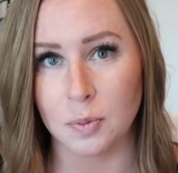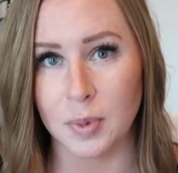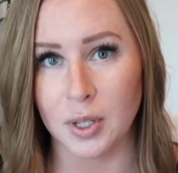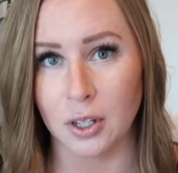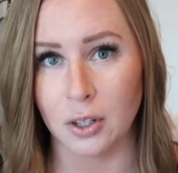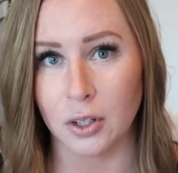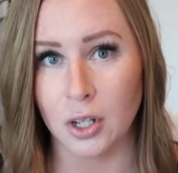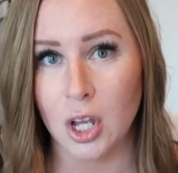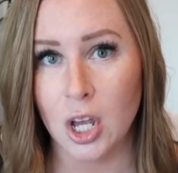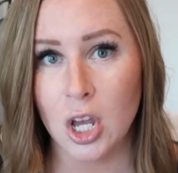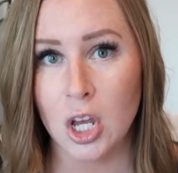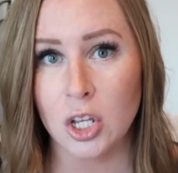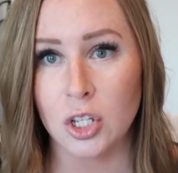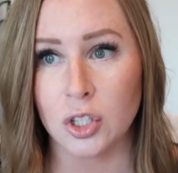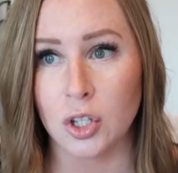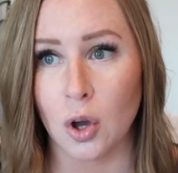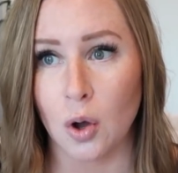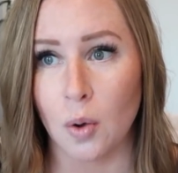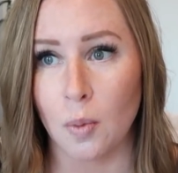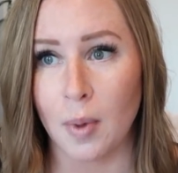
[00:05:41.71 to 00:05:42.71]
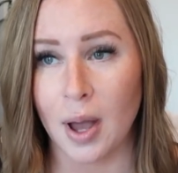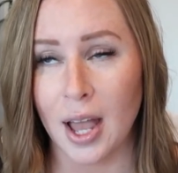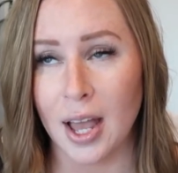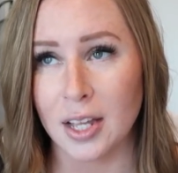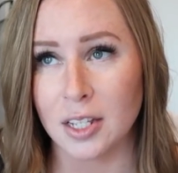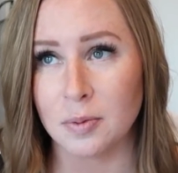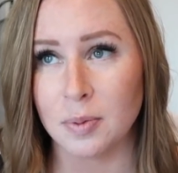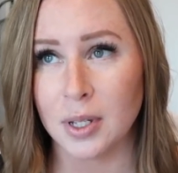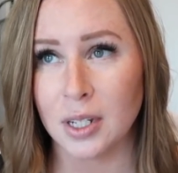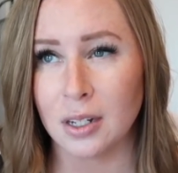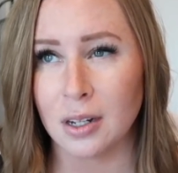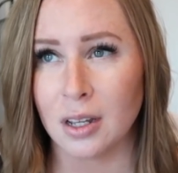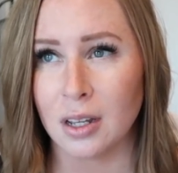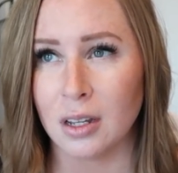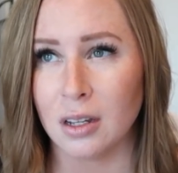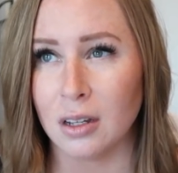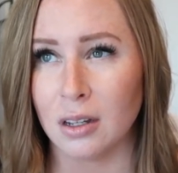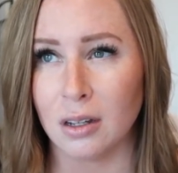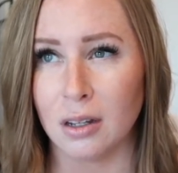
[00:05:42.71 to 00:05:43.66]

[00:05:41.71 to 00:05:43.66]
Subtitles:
built? So my husband,